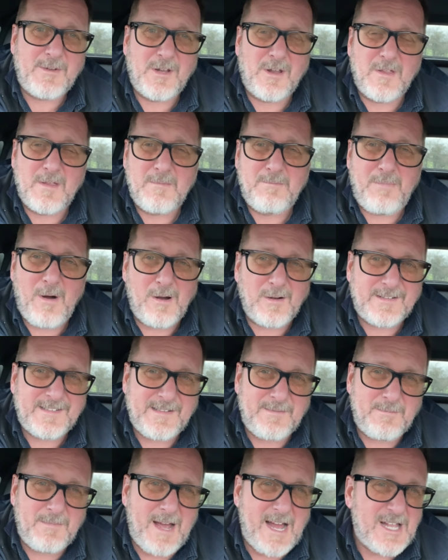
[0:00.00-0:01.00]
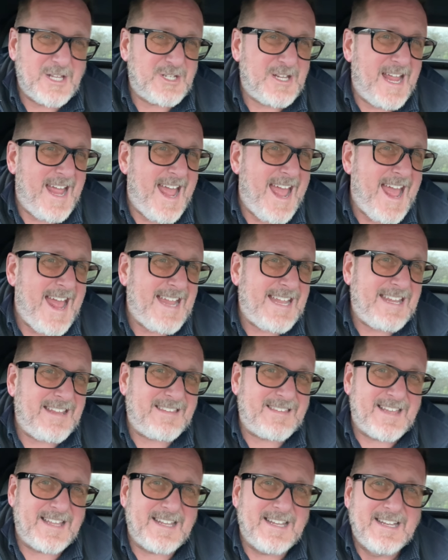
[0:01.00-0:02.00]
another boxing match,
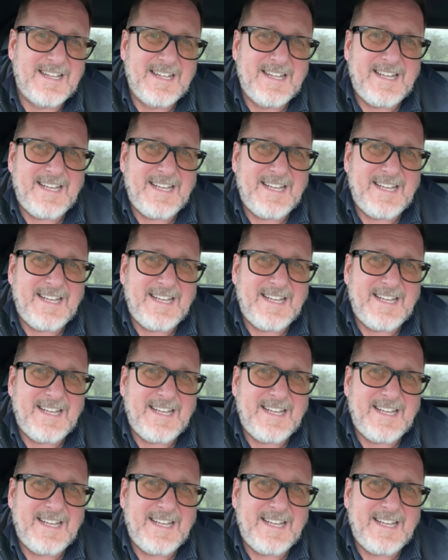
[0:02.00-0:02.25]
anything.